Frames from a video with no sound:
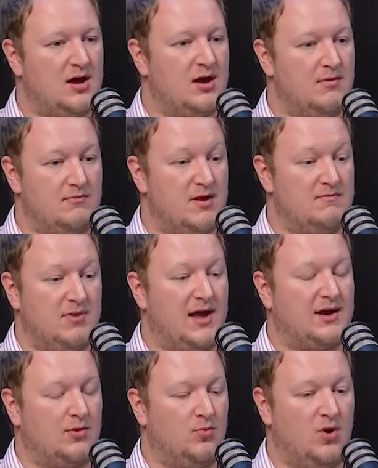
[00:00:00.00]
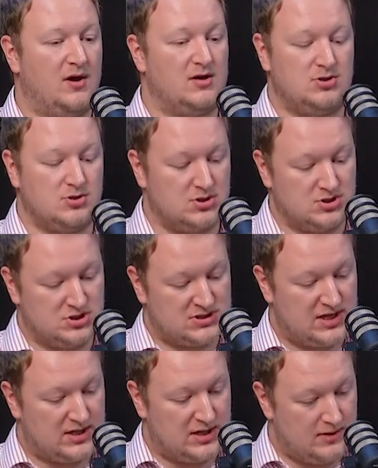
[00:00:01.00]
um, in black and white, and you can just
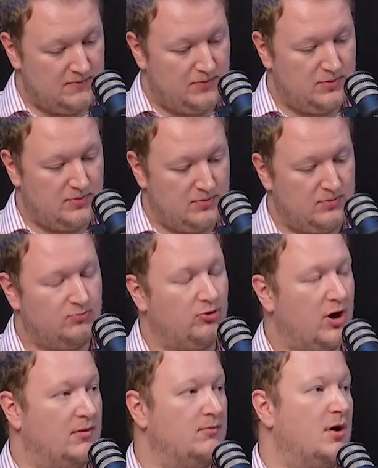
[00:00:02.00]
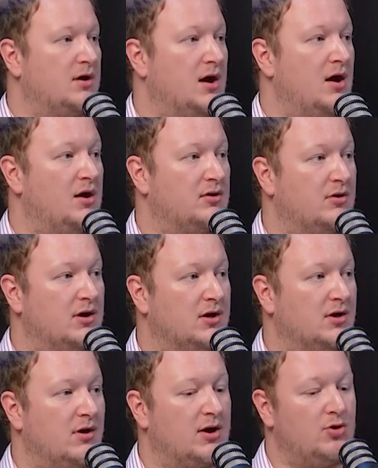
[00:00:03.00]
take it. Right, okay, either I
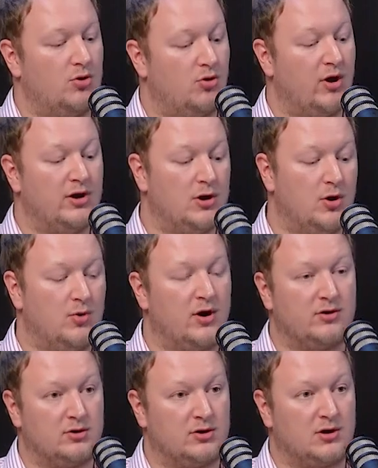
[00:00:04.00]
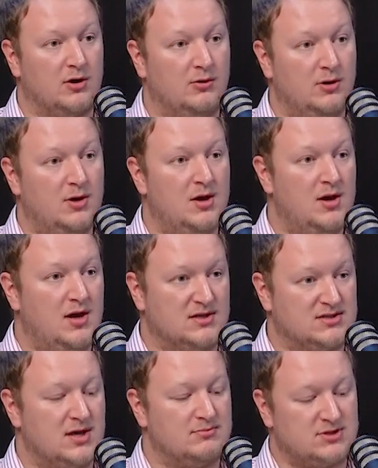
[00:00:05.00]
can crack on or I know where I got to go.
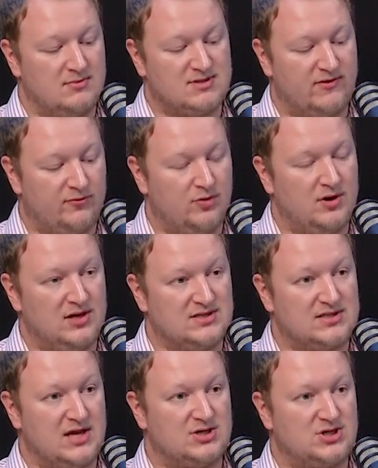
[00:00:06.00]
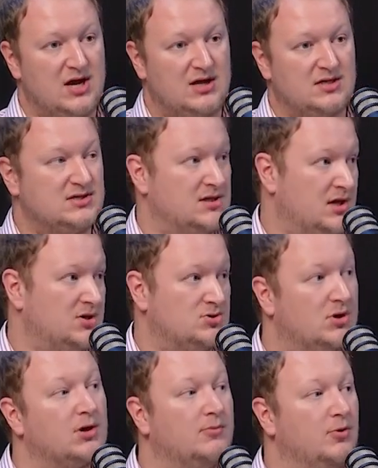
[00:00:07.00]
And sometimes everyone needs that check. It's another
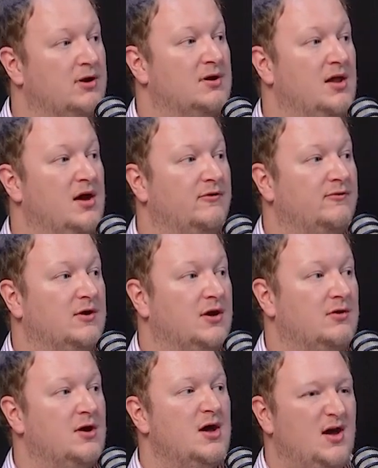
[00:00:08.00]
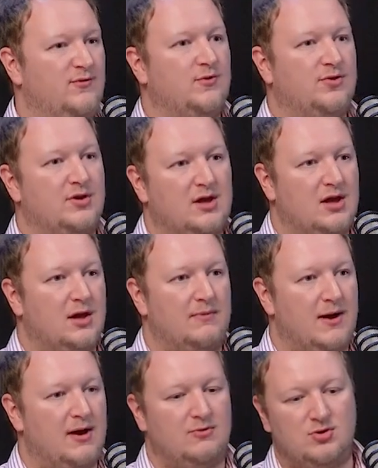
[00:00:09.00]
trigger point in life. You know, if you're thinking
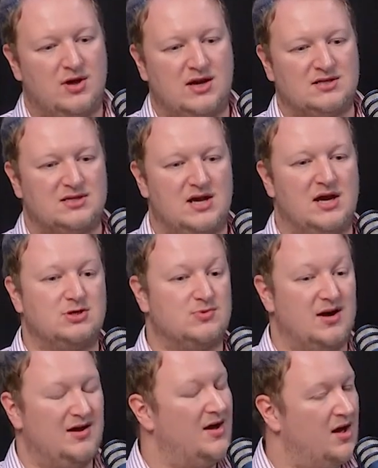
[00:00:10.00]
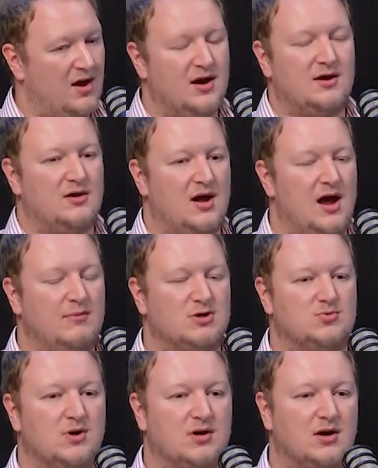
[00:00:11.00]
about, you're getting to the age where I don't know how
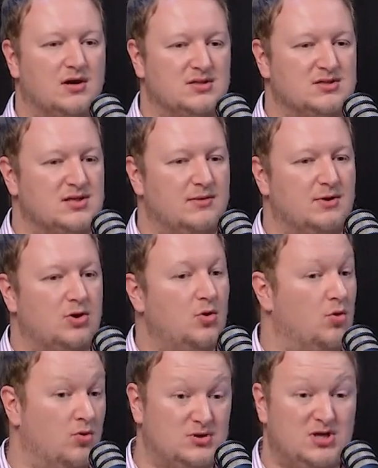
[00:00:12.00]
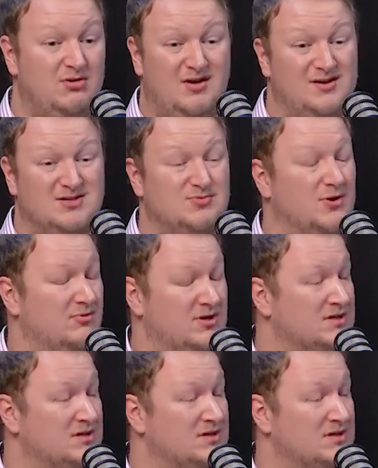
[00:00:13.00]
much work I can stomach, or generally I just want to